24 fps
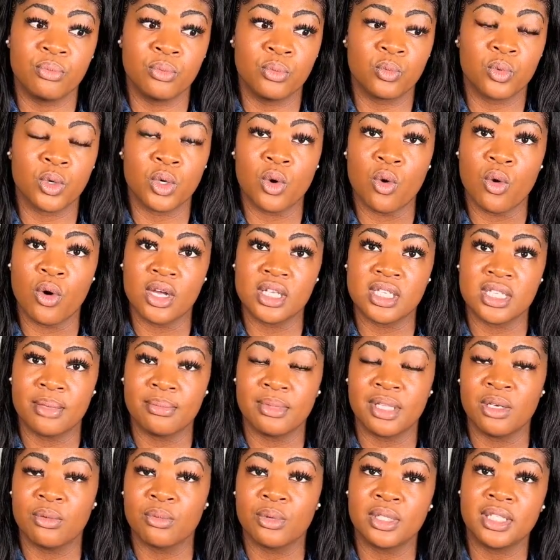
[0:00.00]
record
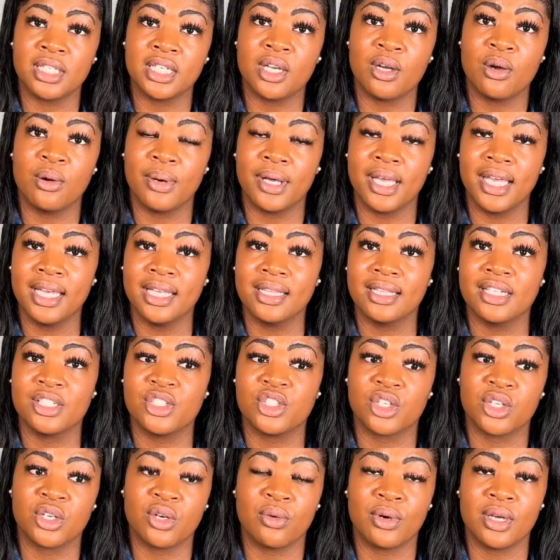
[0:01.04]
something really quick that
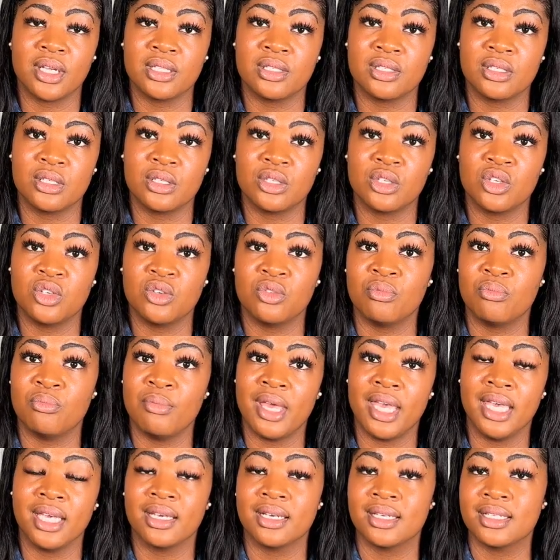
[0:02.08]
you're going to
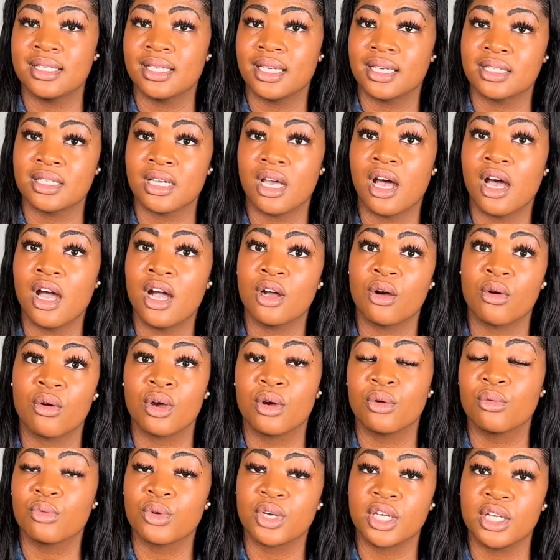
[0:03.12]
make a TikTok or
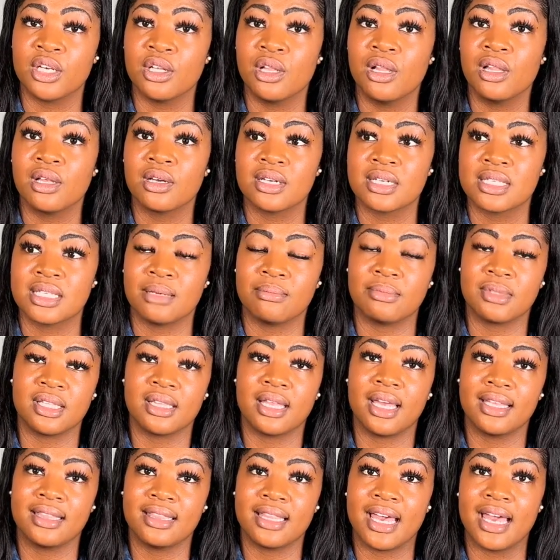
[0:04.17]
a reel or something
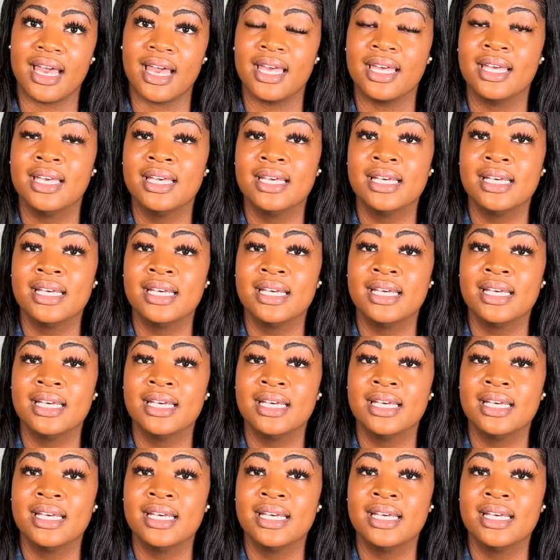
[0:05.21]
like that